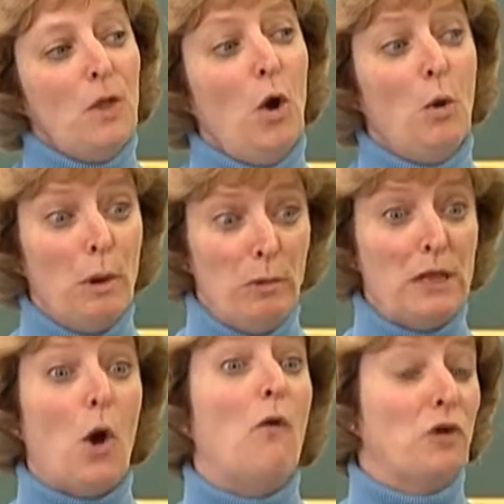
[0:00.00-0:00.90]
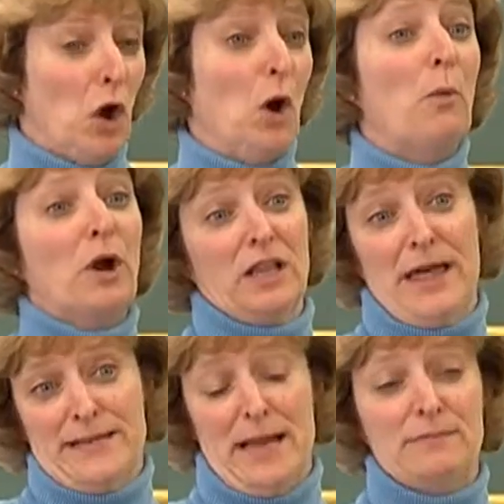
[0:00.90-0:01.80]
Or when we go over homework, a
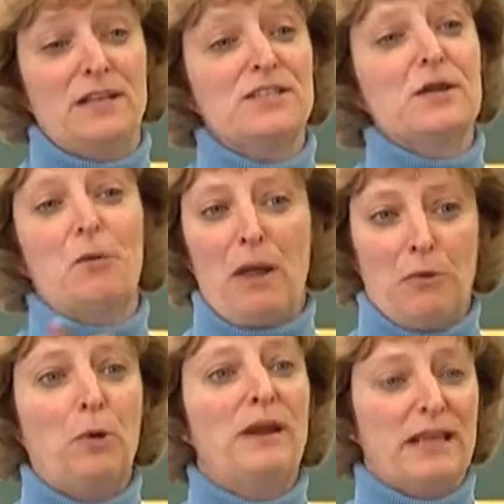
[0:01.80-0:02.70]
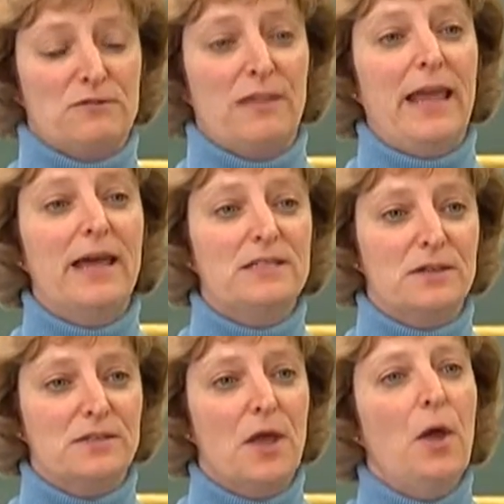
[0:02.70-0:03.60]
lot of times I'll just go around the room and ask for the
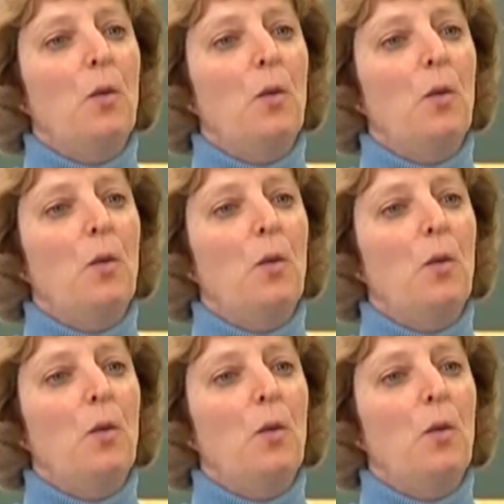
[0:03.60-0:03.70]
answers.